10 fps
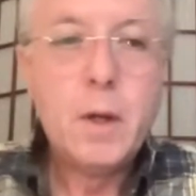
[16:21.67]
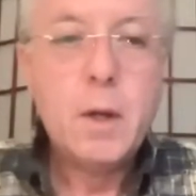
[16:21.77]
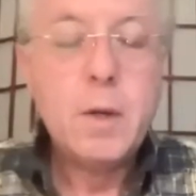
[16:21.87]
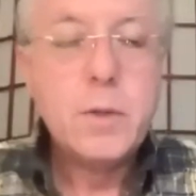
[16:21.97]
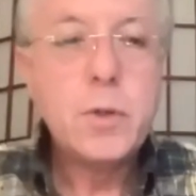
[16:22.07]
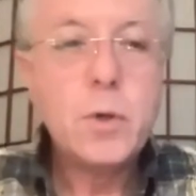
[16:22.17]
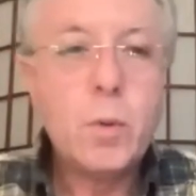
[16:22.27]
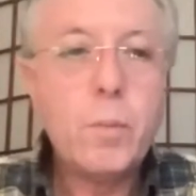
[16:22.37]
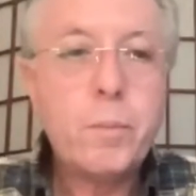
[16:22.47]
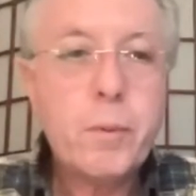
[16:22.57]

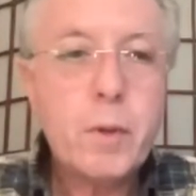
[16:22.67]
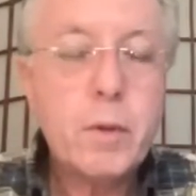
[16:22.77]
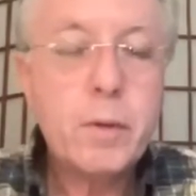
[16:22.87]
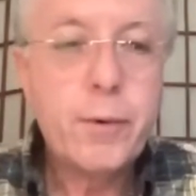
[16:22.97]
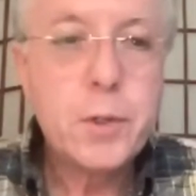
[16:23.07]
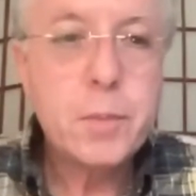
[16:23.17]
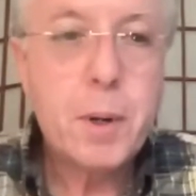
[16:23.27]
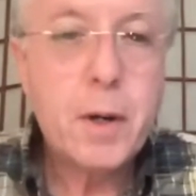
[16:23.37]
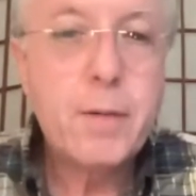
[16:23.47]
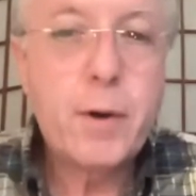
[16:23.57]
So the first
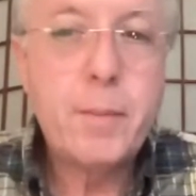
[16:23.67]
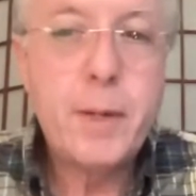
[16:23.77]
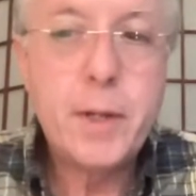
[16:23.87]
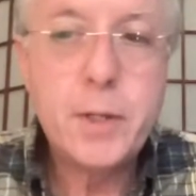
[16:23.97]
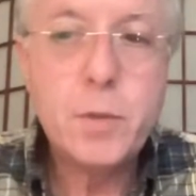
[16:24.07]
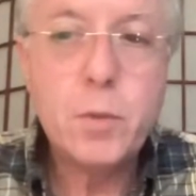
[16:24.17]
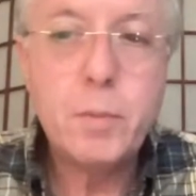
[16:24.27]
part of our meditation